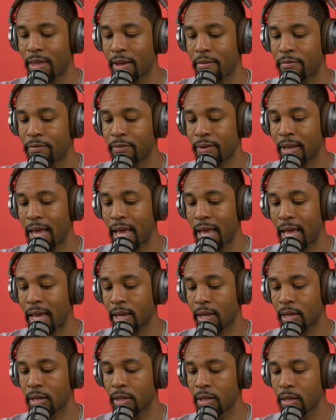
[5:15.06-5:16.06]
that
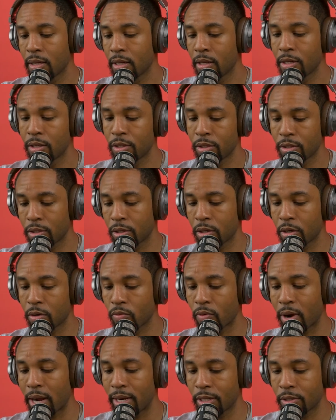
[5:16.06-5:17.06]
flag to her
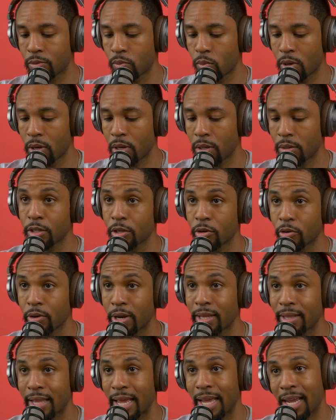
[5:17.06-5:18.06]
right as well to
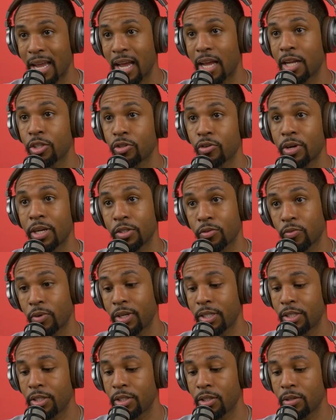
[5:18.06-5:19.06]
create that contrast
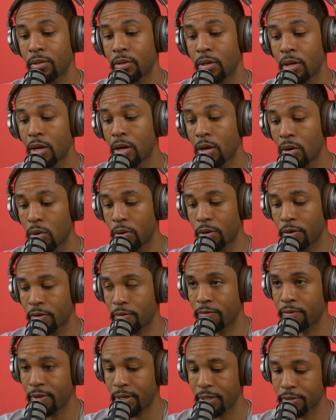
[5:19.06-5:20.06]
ratio on her
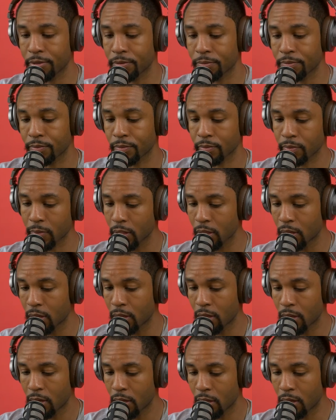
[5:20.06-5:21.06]
face,
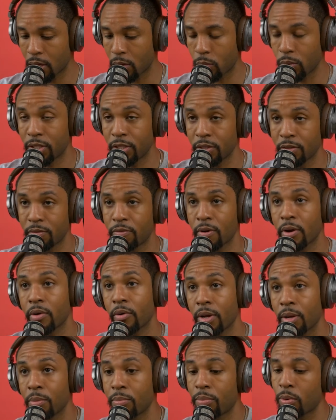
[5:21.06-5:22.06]
uh, which is
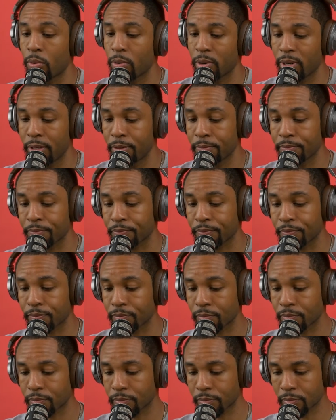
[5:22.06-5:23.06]
very important
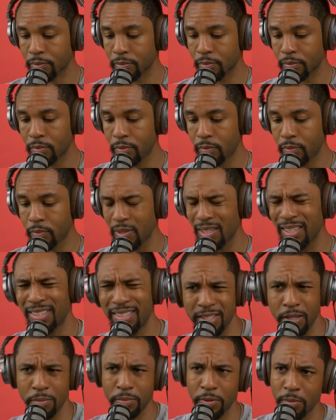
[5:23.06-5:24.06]

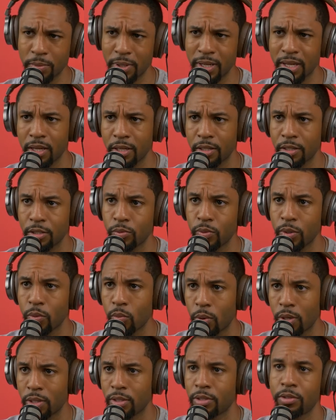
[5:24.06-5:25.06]
simply because we
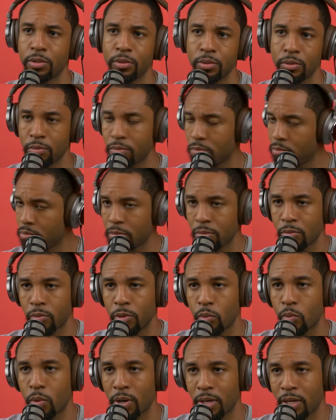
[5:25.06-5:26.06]
want to
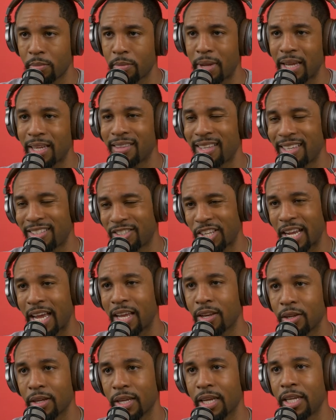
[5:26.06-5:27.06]
we want to make the
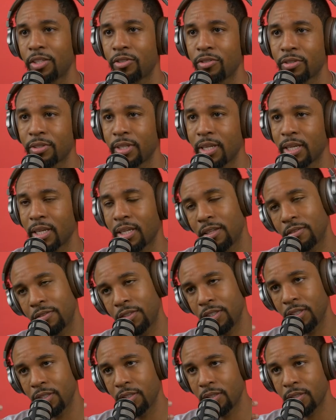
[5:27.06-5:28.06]
shot look interesting. And if
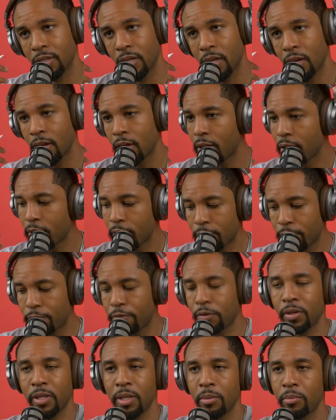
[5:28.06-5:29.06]
she's
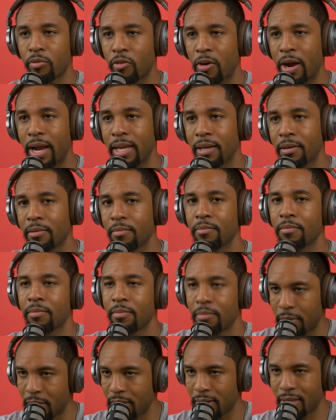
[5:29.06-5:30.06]
fully bright,
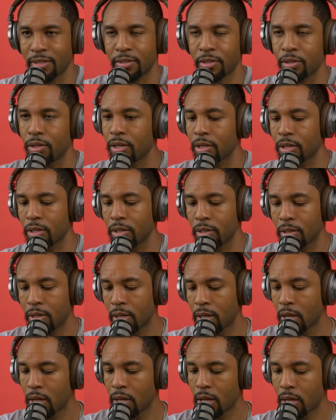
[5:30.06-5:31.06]
it doesn't look good.
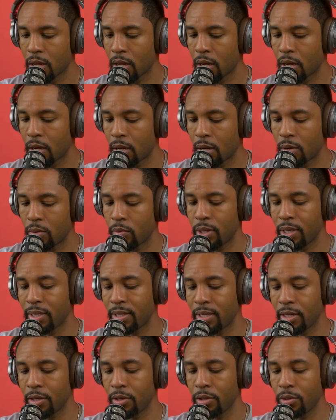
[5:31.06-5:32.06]
Uh, we
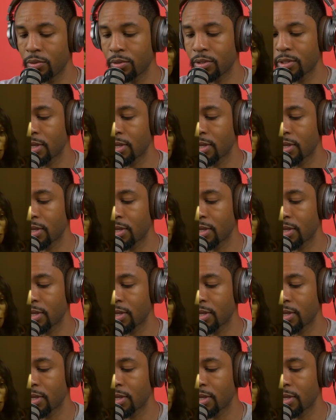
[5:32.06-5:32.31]
did use